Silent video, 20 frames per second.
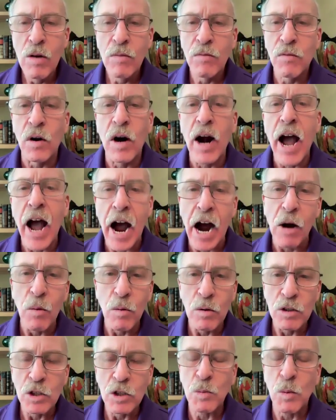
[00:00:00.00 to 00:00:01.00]
for
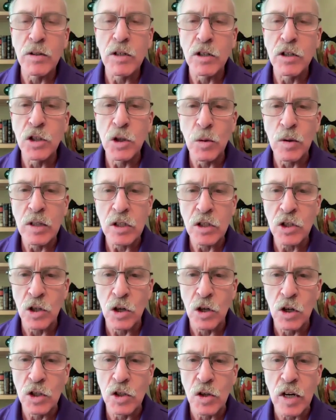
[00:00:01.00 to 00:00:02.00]
hours when they're doing the
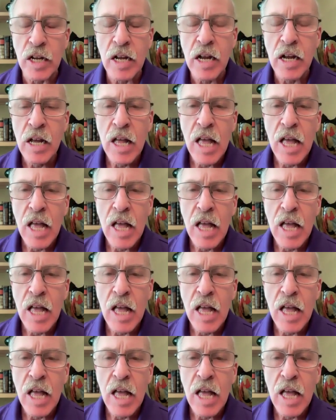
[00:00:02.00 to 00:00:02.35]
surgery.